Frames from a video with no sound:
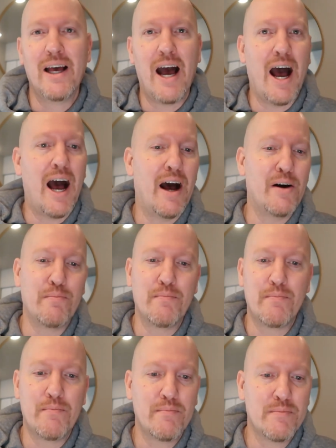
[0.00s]
Um,
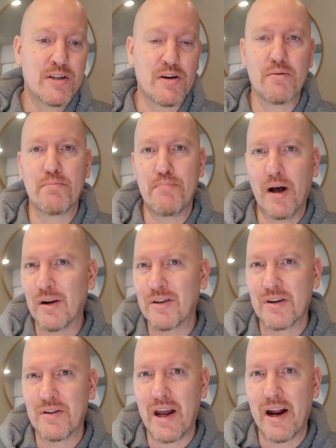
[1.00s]
certain
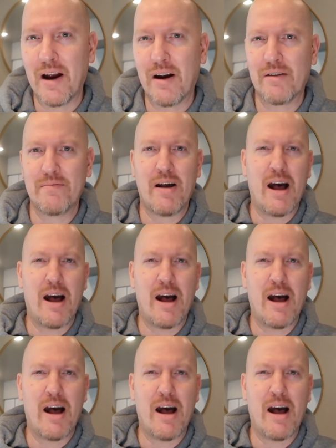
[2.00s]
bugs are there.